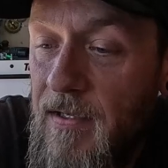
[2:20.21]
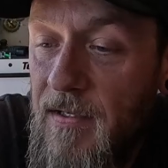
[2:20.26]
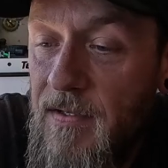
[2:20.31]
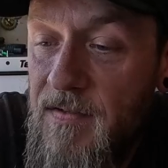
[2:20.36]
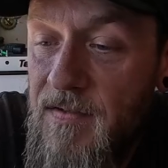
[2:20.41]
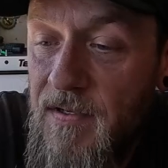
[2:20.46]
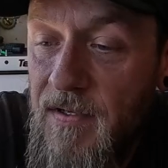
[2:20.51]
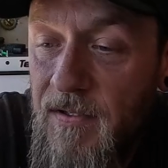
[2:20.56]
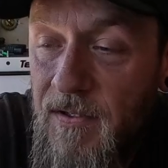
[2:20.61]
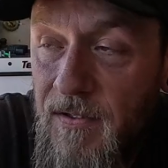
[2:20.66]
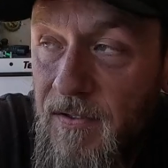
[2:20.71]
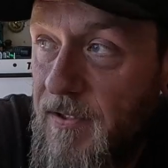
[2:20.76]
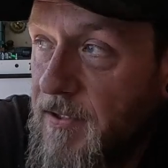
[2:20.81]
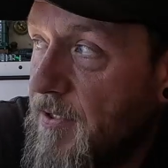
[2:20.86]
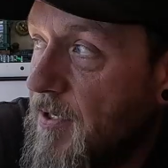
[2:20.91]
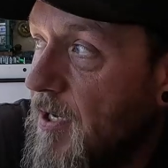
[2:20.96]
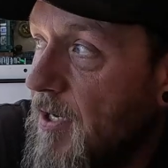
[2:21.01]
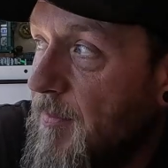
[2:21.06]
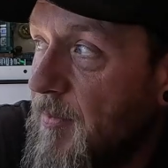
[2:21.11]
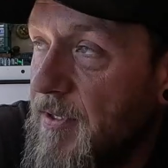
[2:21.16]
seeing all your
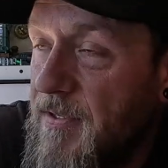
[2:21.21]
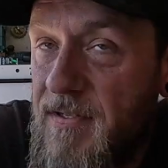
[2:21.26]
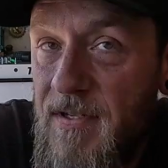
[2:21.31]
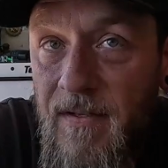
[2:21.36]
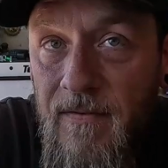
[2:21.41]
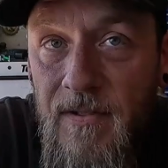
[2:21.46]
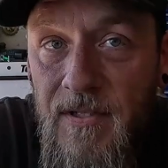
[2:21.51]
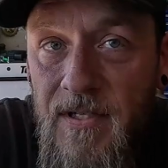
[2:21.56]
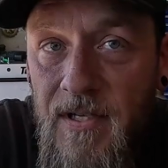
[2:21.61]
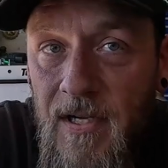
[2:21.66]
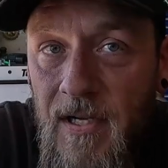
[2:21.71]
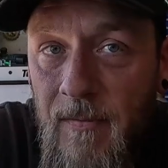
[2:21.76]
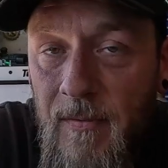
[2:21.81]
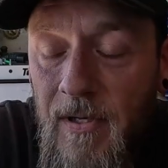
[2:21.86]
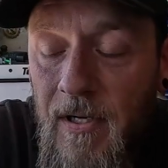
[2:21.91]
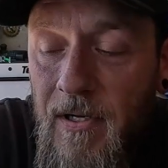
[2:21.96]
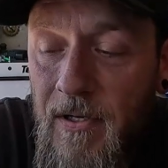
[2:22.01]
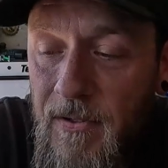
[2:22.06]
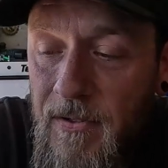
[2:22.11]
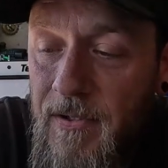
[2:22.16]
comments every time, and
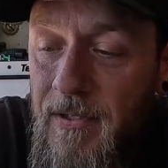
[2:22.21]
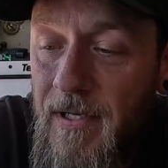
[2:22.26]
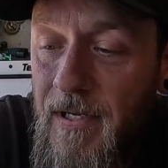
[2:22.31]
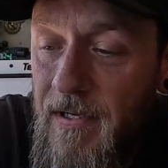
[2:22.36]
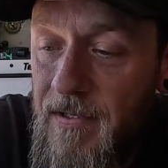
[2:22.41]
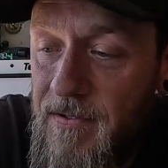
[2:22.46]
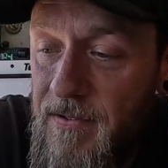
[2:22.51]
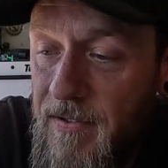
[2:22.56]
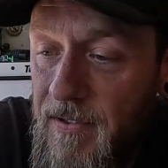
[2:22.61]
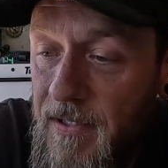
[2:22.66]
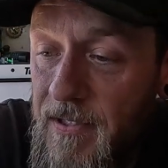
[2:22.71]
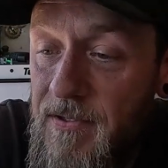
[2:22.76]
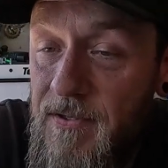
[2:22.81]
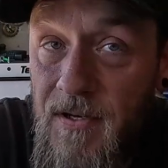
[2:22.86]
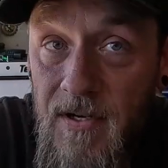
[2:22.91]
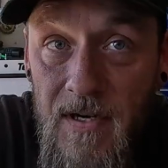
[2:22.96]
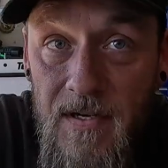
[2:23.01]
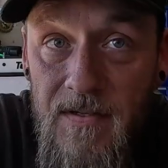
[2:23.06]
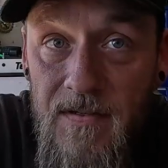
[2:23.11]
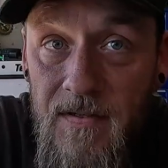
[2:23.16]
I know you guys are
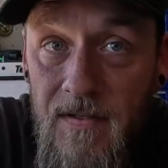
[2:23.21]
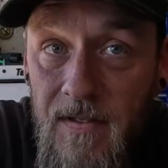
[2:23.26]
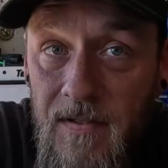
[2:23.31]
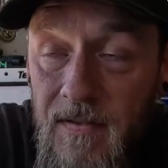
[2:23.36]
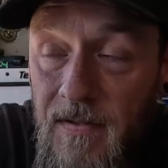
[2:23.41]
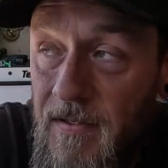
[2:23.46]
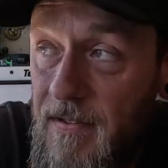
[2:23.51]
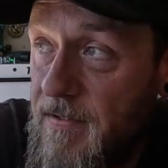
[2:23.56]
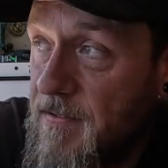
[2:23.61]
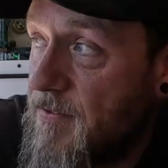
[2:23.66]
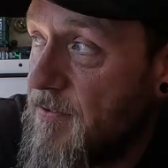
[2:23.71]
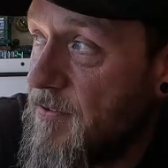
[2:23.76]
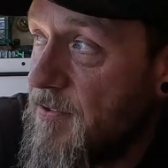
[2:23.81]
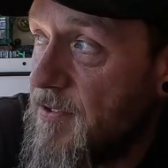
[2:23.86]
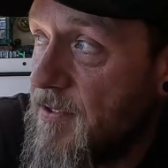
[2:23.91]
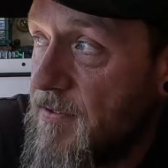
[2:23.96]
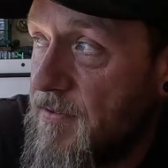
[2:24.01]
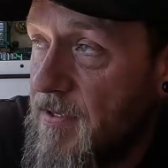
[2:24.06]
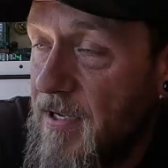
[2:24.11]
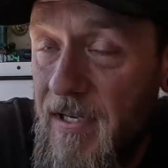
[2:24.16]
interested in this or
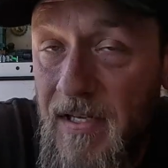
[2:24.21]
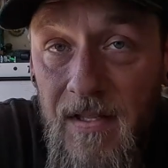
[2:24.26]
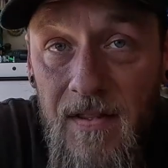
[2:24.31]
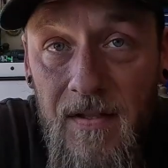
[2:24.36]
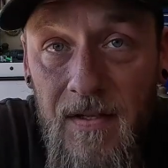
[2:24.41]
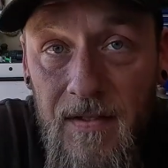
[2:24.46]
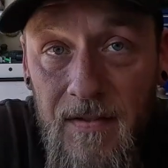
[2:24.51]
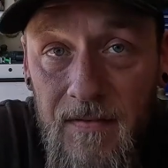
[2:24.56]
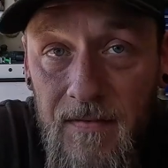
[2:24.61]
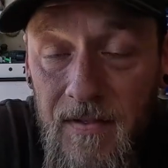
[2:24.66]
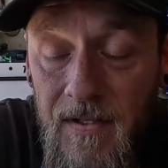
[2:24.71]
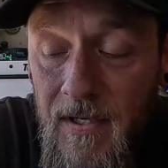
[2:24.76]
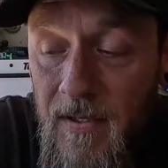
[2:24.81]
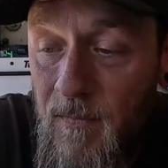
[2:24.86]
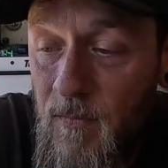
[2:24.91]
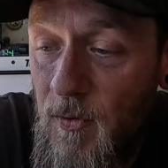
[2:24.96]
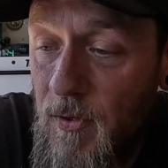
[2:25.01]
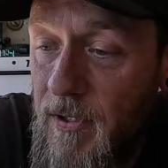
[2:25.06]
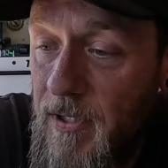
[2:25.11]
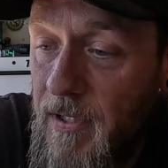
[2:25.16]
just anything that I'm
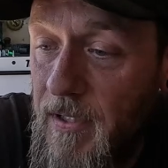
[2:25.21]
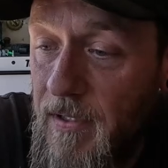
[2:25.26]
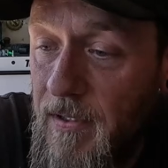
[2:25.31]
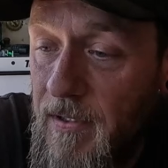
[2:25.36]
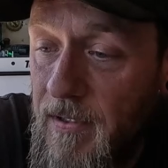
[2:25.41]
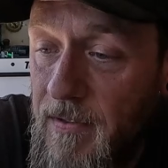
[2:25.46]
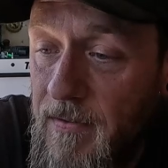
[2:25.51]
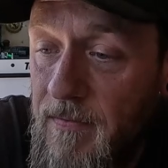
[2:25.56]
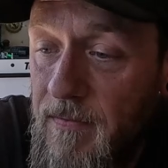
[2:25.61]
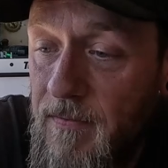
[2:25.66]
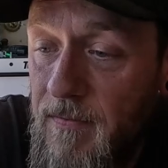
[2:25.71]
working on,